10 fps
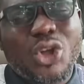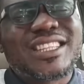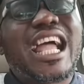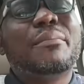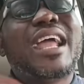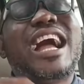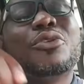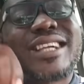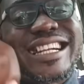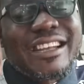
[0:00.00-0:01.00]
No, tell me
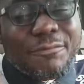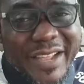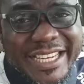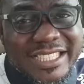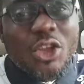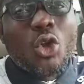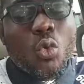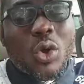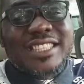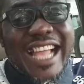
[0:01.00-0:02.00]
how you can defend
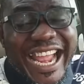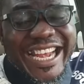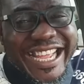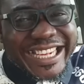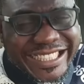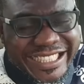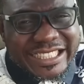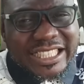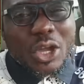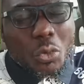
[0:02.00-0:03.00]
what INEC
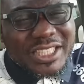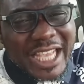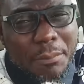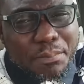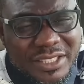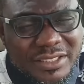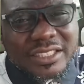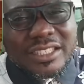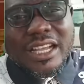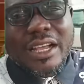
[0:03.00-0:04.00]
did with
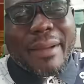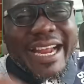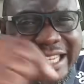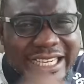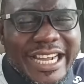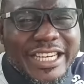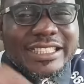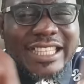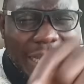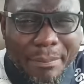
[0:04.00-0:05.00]
APC by
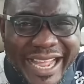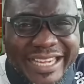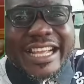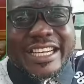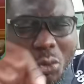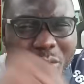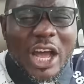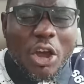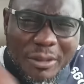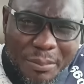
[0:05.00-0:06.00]
declaring Jagaban the
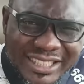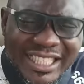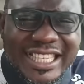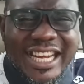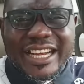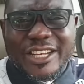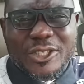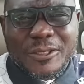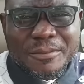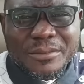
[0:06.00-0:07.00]
winner of the presidential
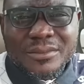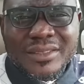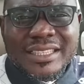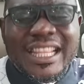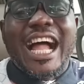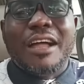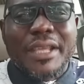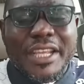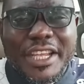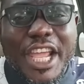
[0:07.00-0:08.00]
election.
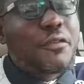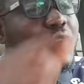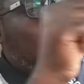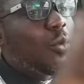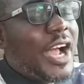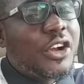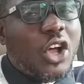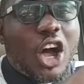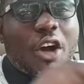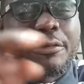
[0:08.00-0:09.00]
Tell me, even the
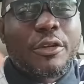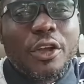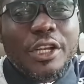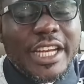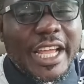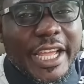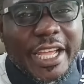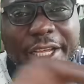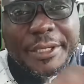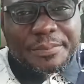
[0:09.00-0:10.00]
one of
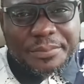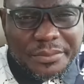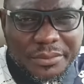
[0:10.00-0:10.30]
the